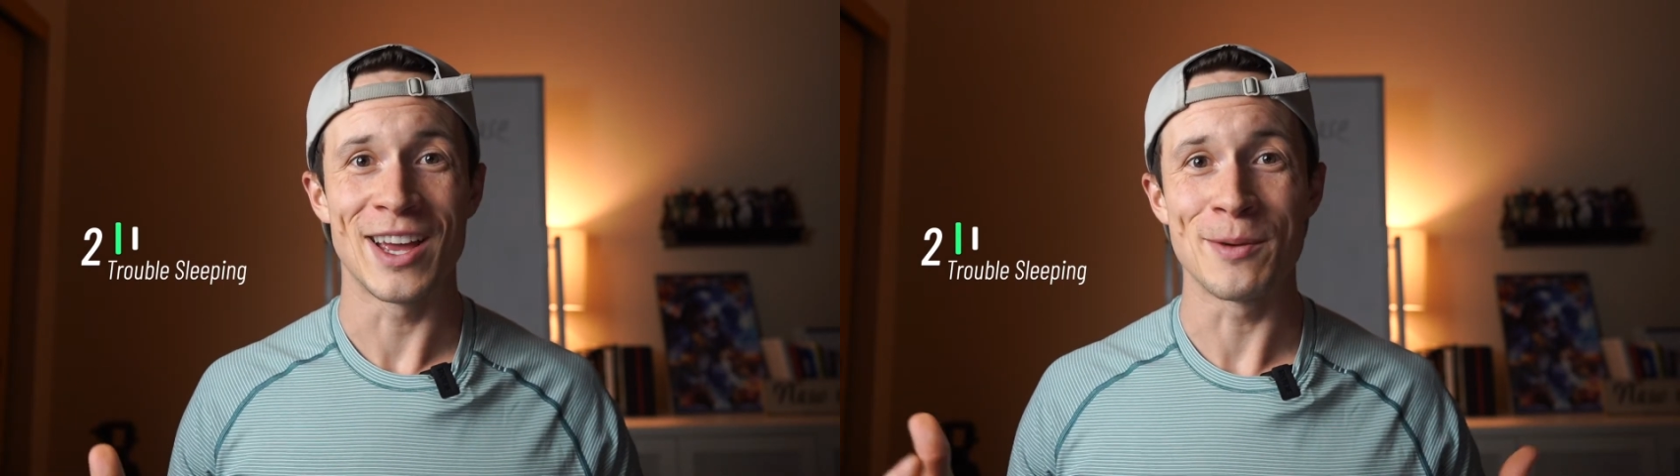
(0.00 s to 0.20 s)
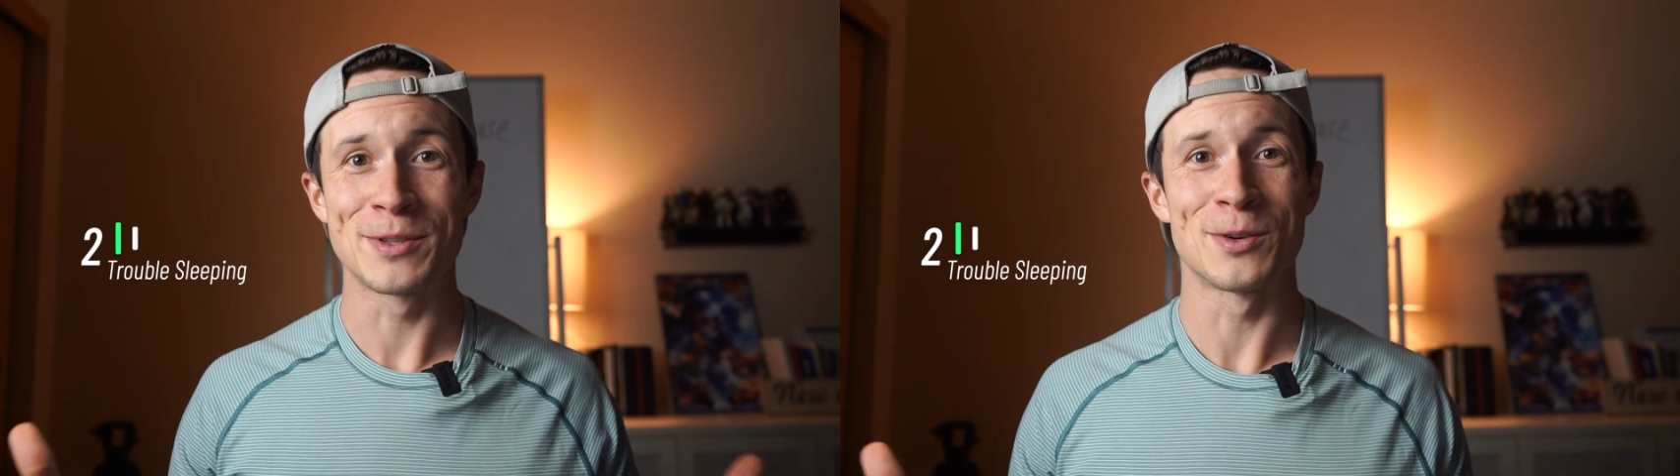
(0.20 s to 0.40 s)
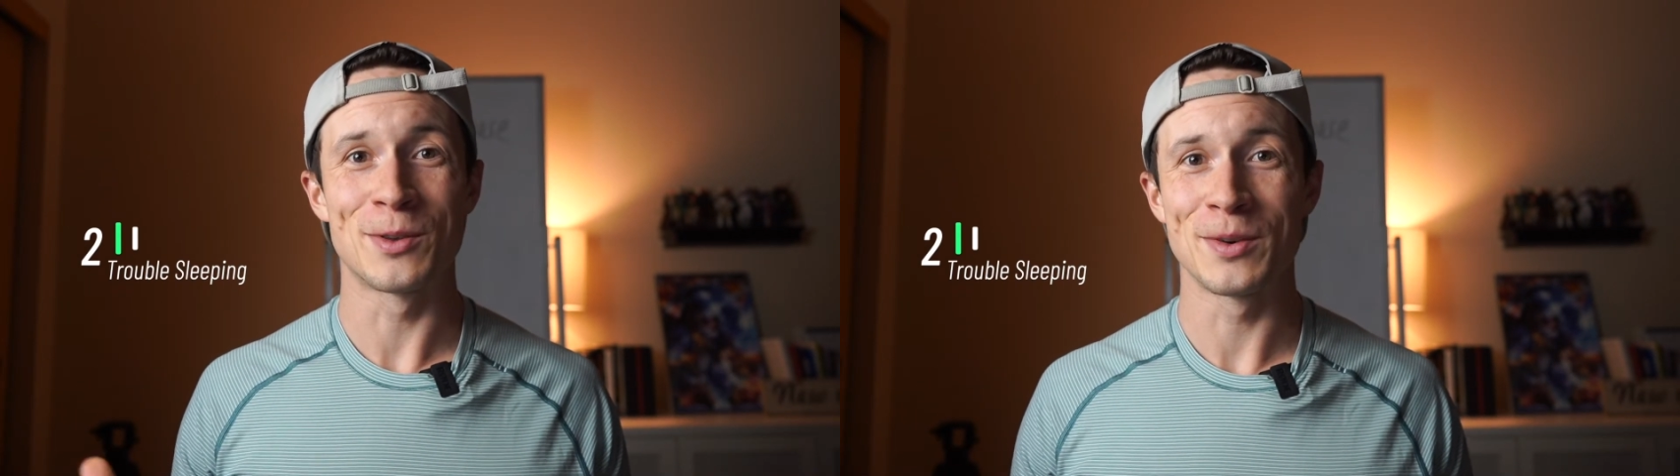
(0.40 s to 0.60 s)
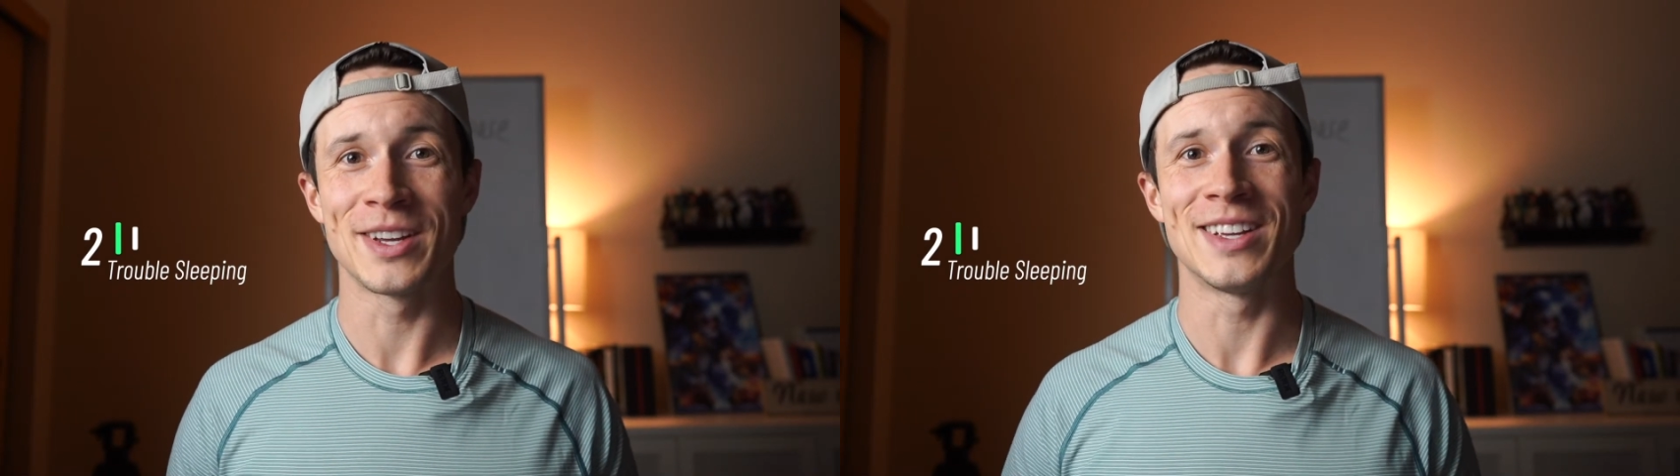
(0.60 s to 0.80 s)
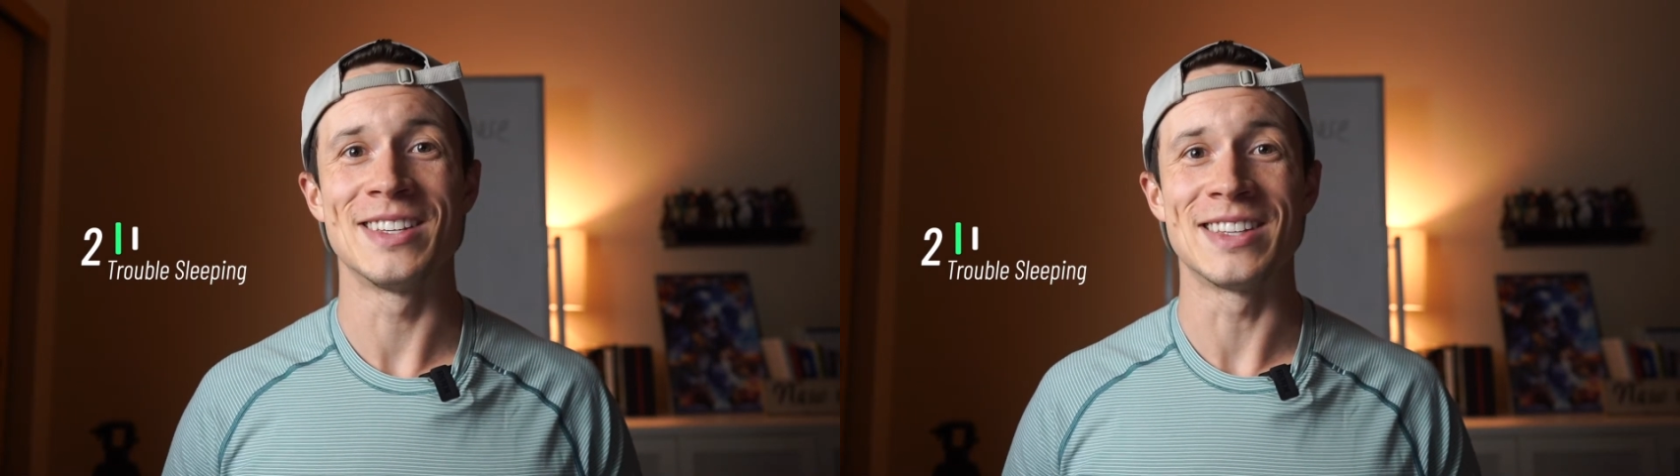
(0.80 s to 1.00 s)
Episode
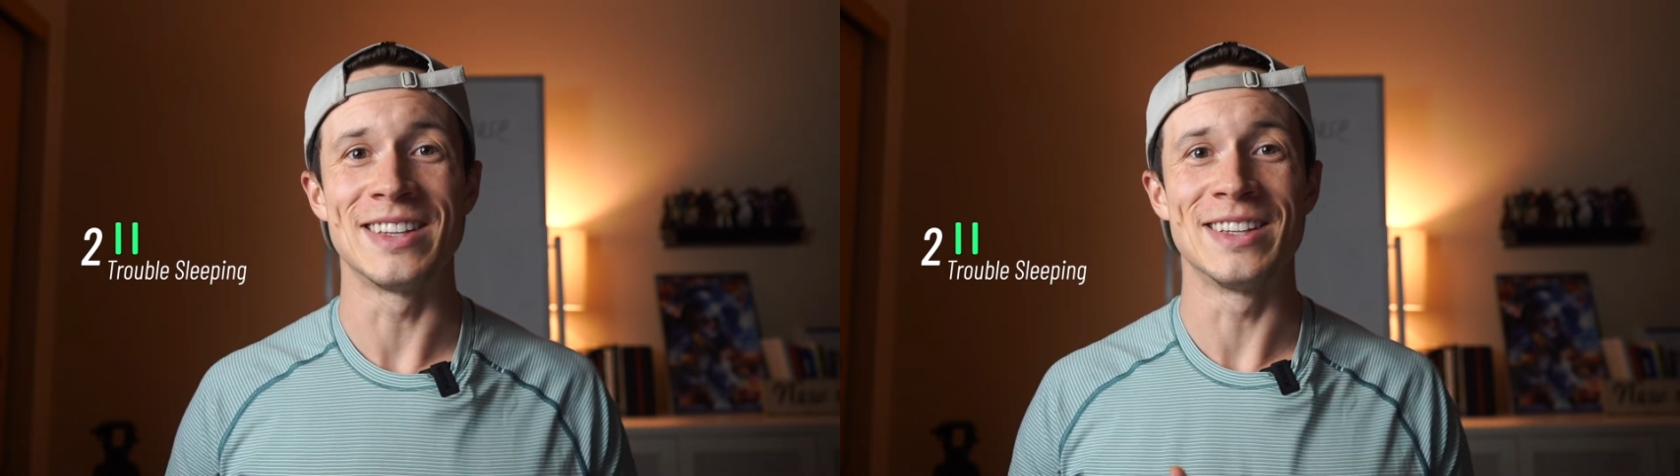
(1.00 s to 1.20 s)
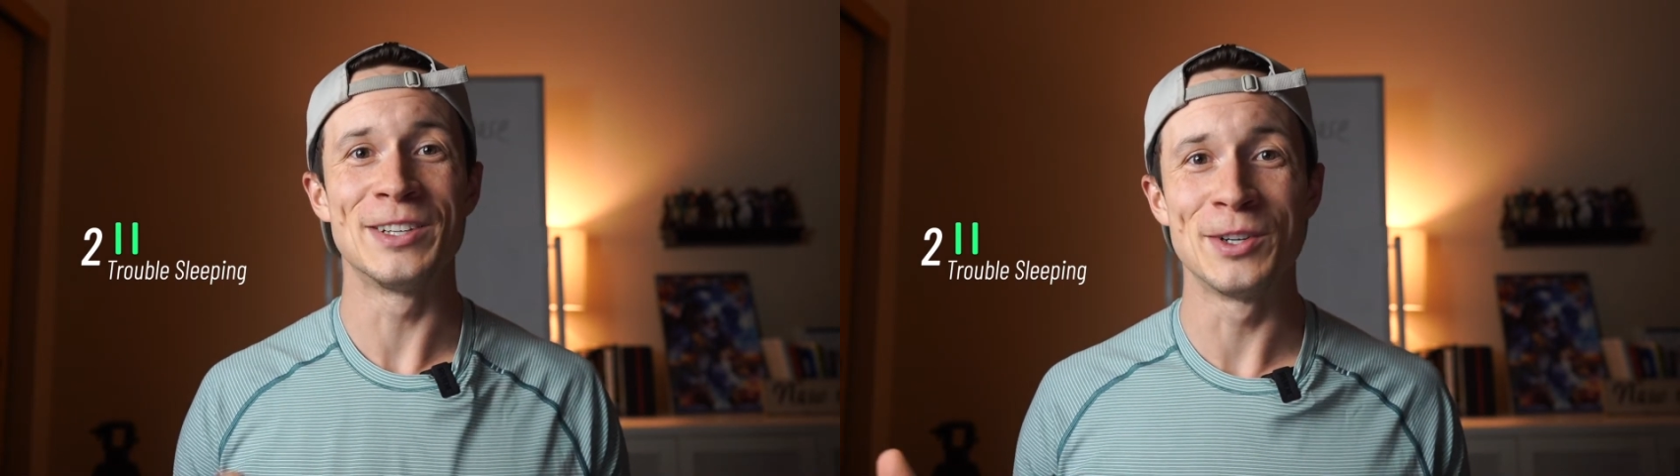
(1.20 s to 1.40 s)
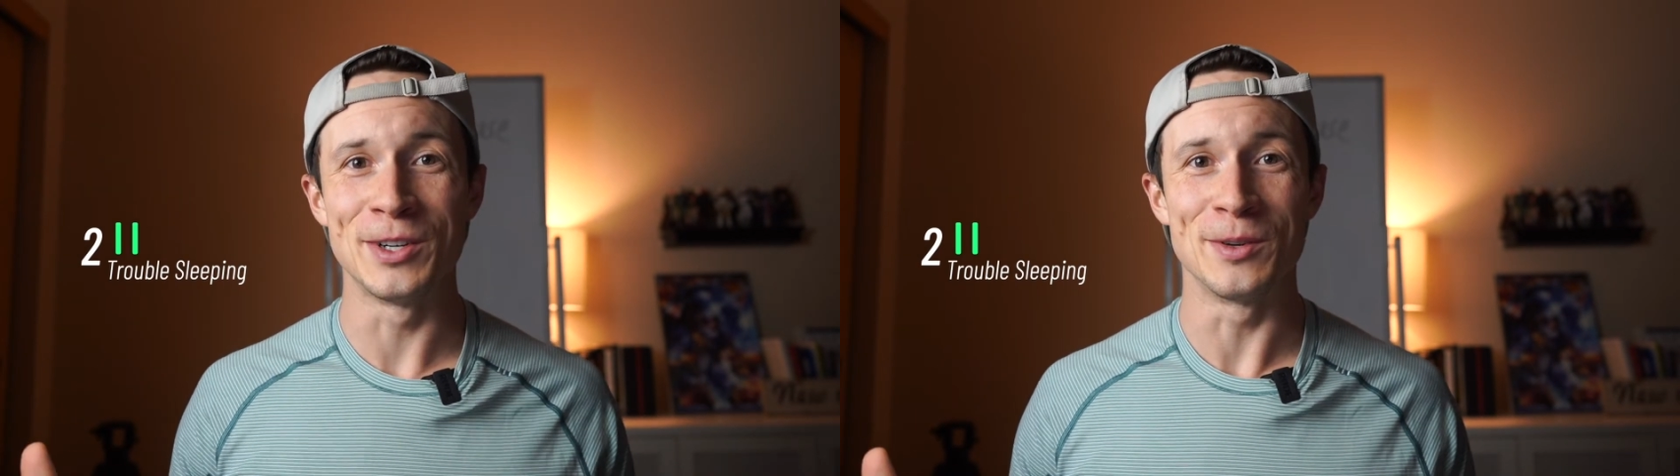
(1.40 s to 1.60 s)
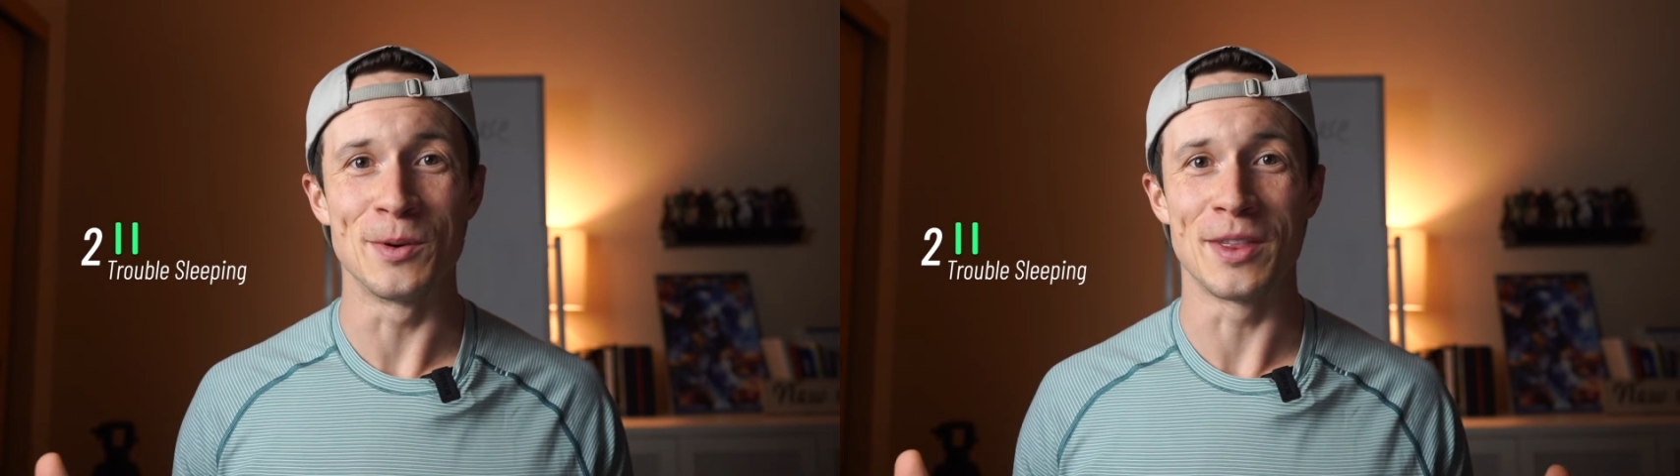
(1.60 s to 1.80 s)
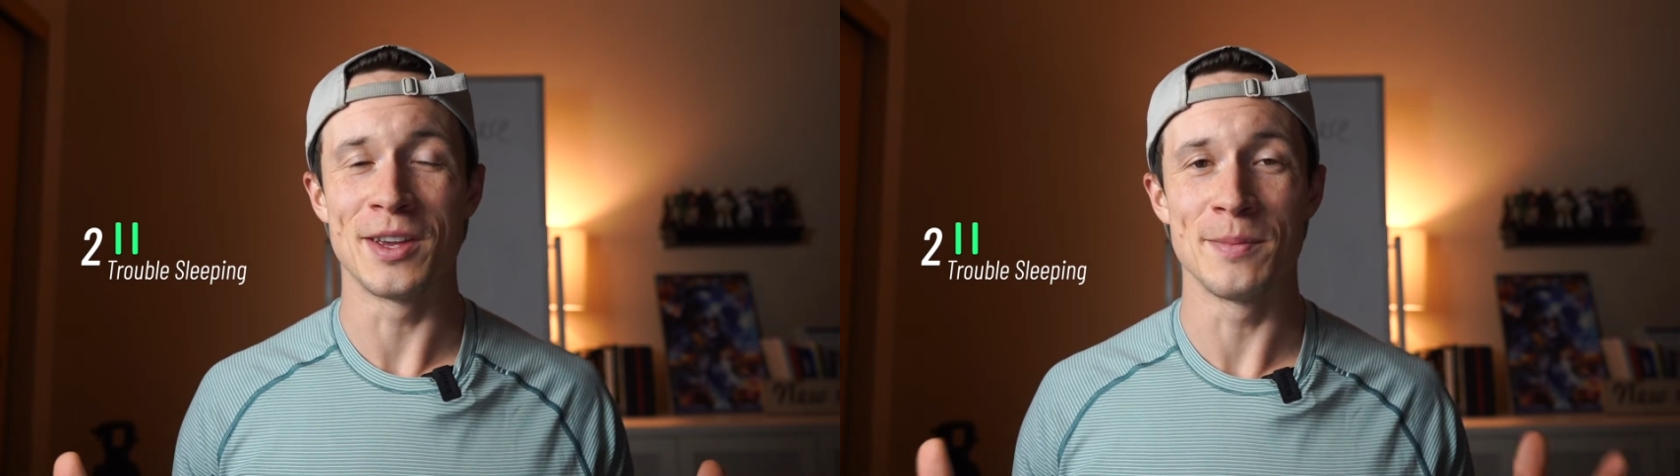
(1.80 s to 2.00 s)
3 is littered
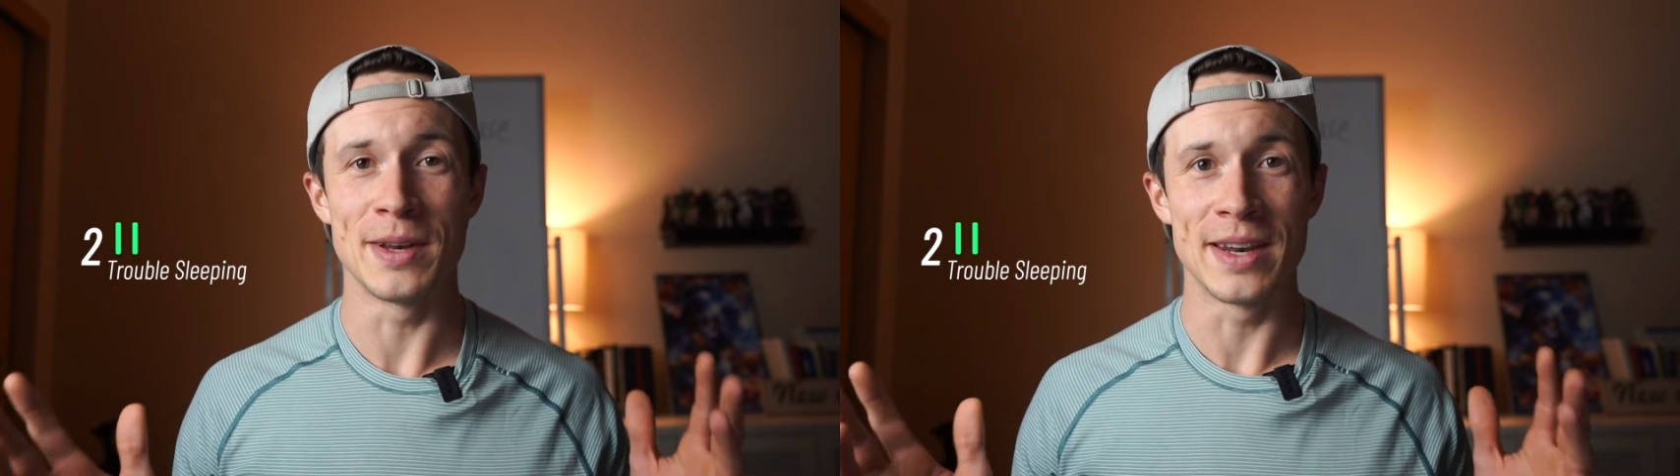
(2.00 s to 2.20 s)
with him